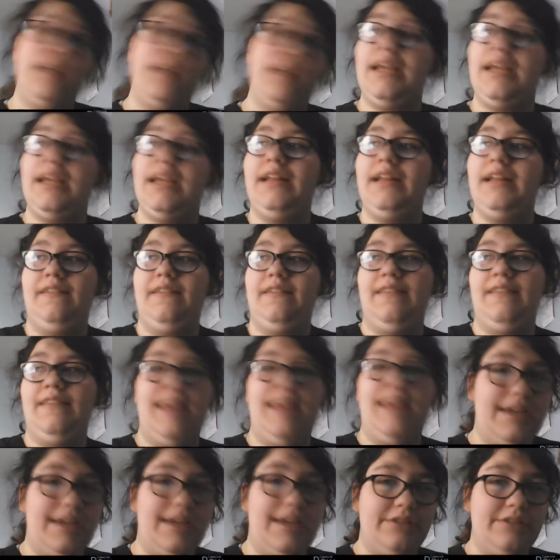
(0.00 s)
like, it's
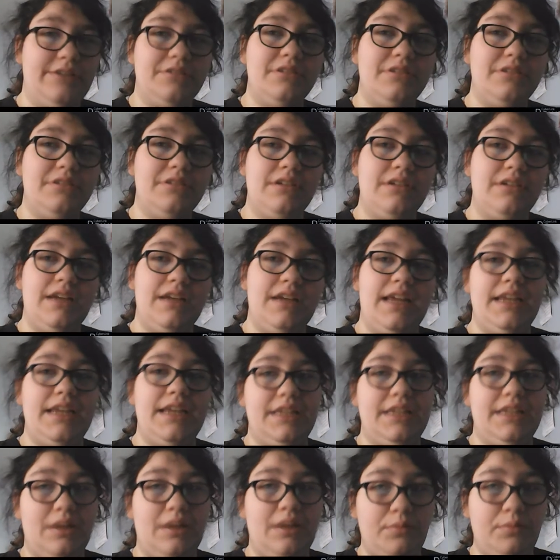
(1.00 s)
there,
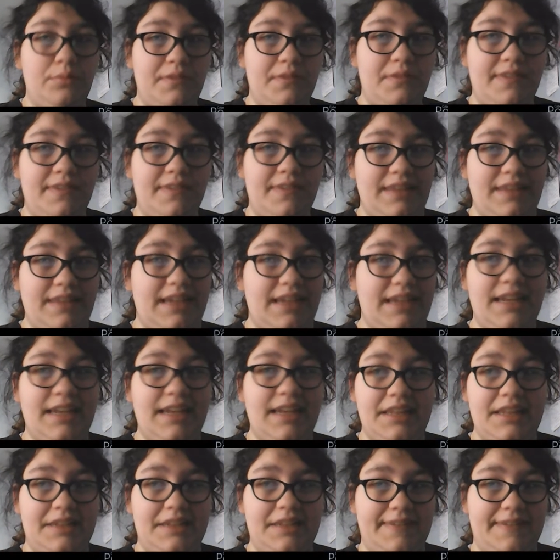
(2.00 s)
and you don't see it
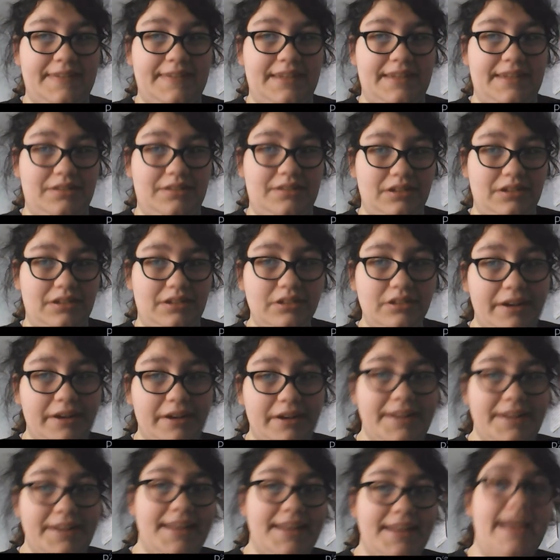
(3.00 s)
unless you look
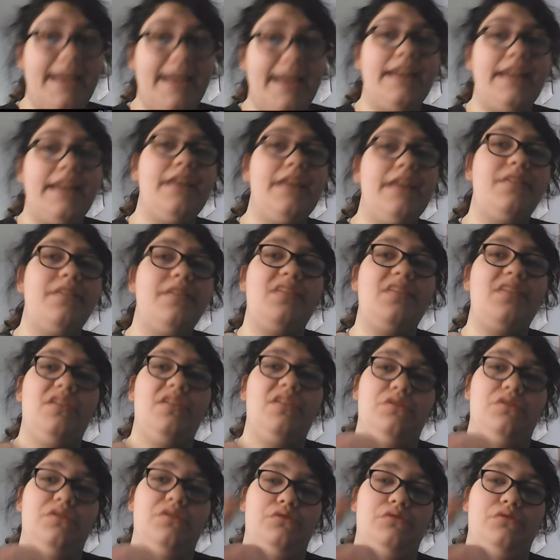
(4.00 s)
directly at it,
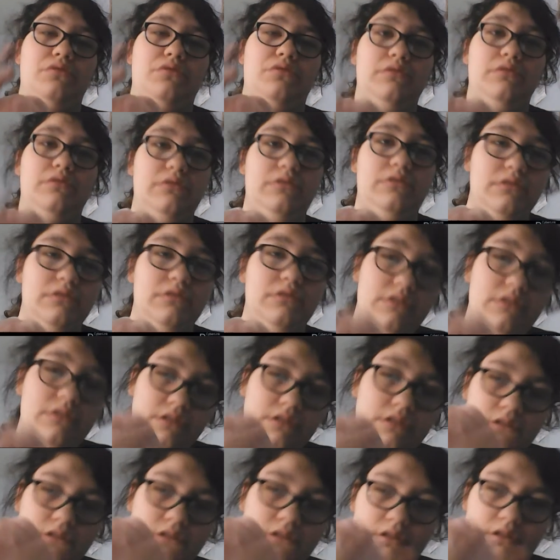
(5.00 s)
so
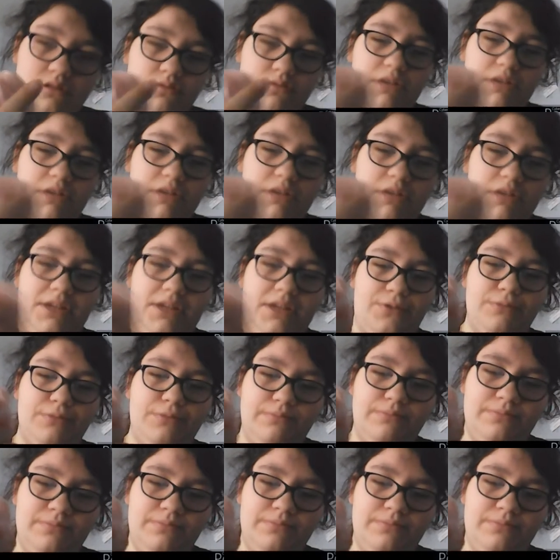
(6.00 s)
whatever.